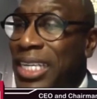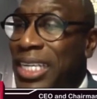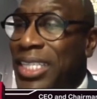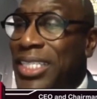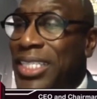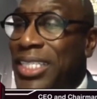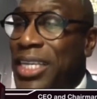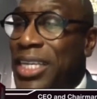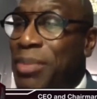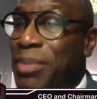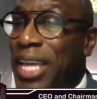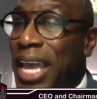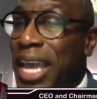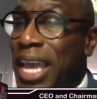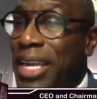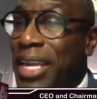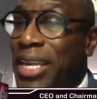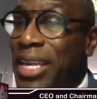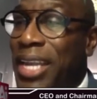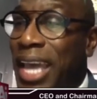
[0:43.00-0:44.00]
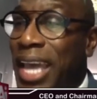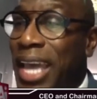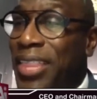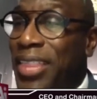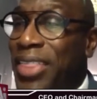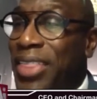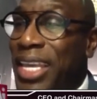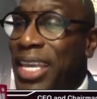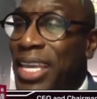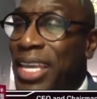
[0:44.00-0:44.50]
the CBN
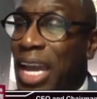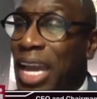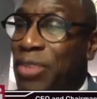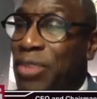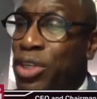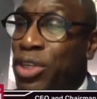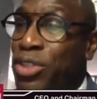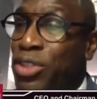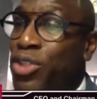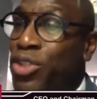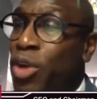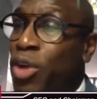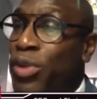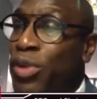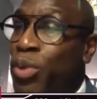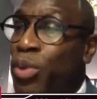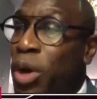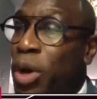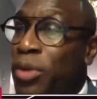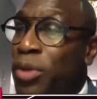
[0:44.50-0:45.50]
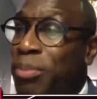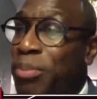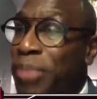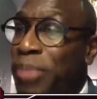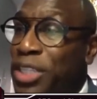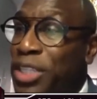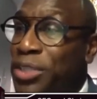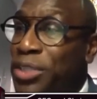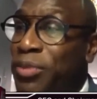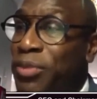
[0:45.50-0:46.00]
and the African Sovereign Wealth and
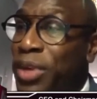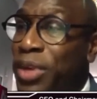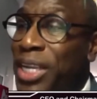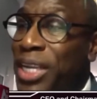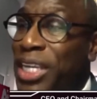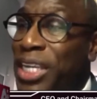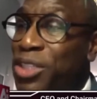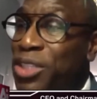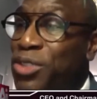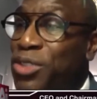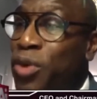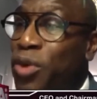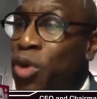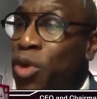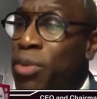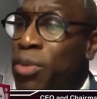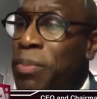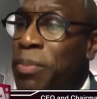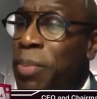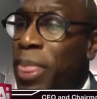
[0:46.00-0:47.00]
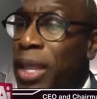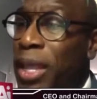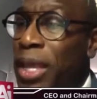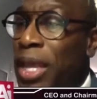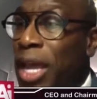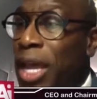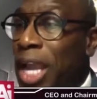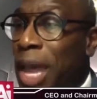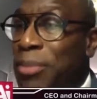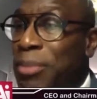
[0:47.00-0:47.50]
Pension Fund Leaders Forum.
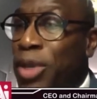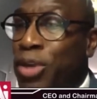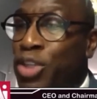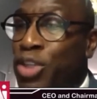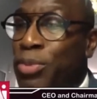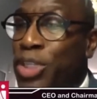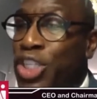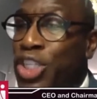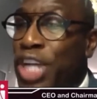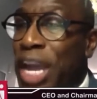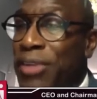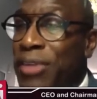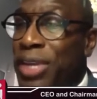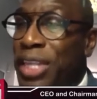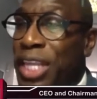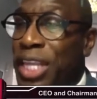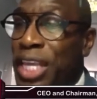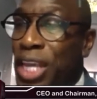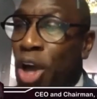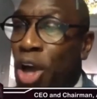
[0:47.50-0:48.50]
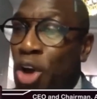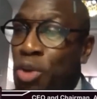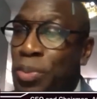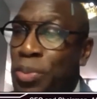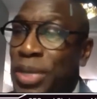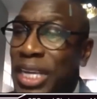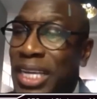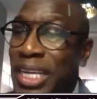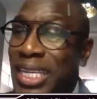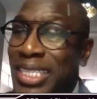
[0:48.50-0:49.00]
And I'm going to be chairing the
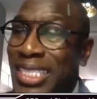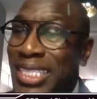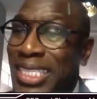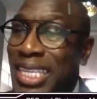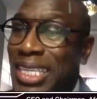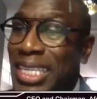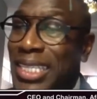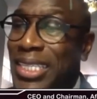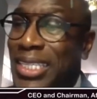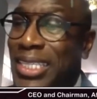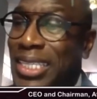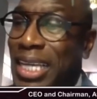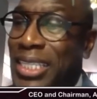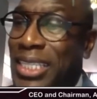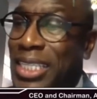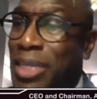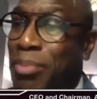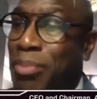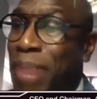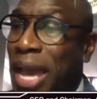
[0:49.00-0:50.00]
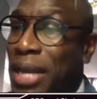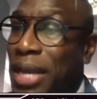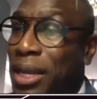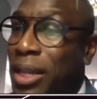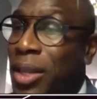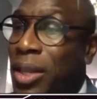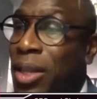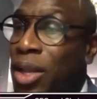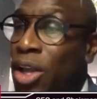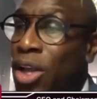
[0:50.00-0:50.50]
opening scene setting
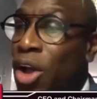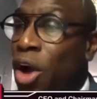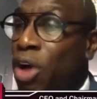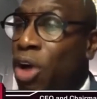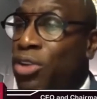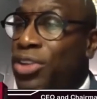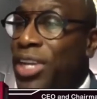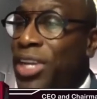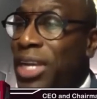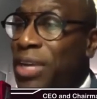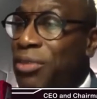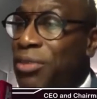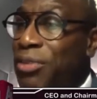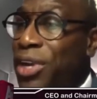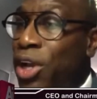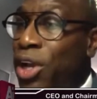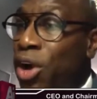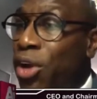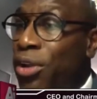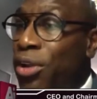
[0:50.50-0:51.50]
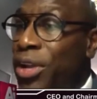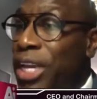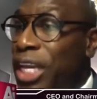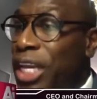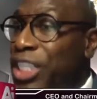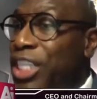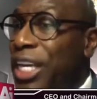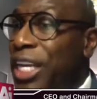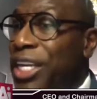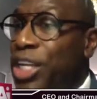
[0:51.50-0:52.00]
panel on delivering on
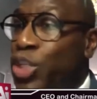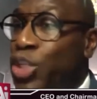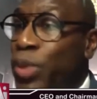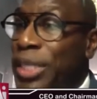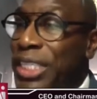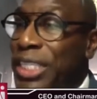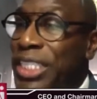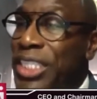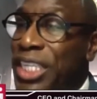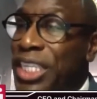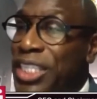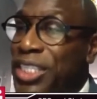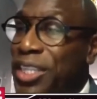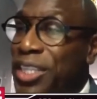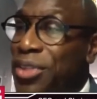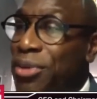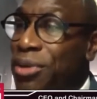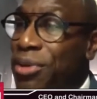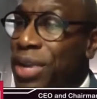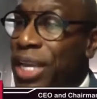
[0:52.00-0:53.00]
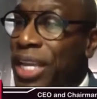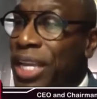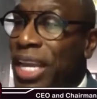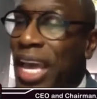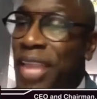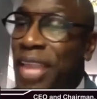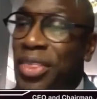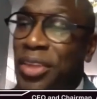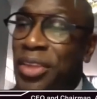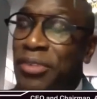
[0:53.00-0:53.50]
Agenda 2063
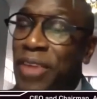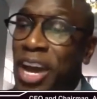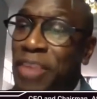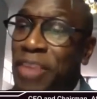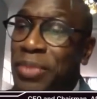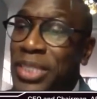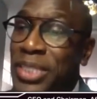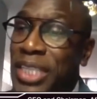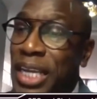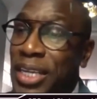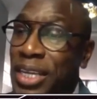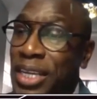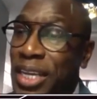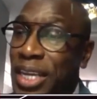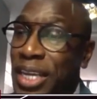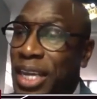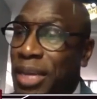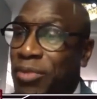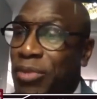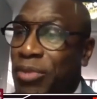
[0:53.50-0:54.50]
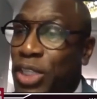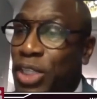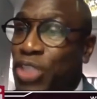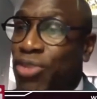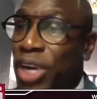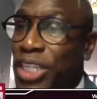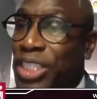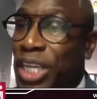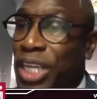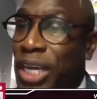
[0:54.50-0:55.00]
and the 5%
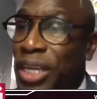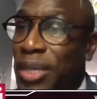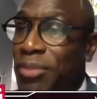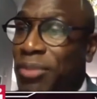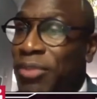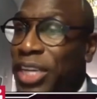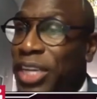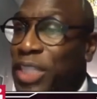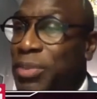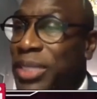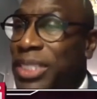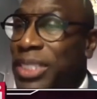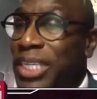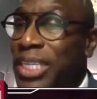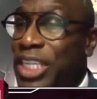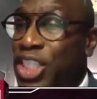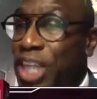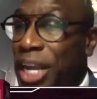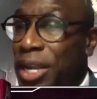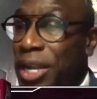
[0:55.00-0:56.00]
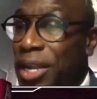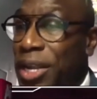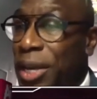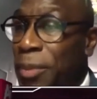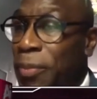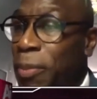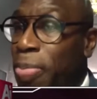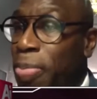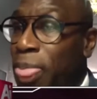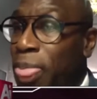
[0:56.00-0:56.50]
infrastructure investment agenda.